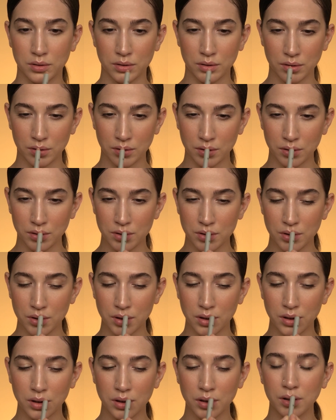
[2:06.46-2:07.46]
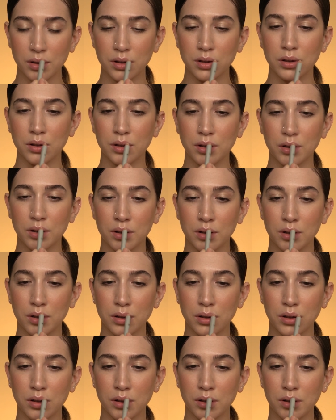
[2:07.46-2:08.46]
and drag it
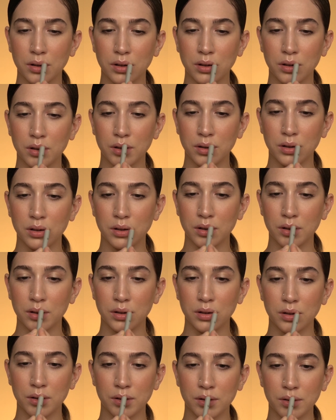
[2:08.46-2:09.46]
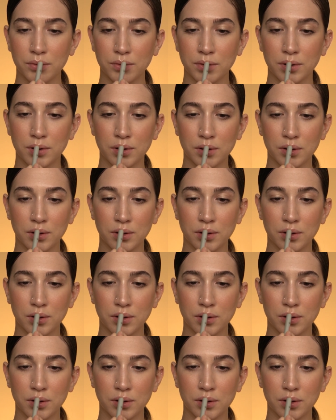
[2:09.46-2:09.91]
a little bit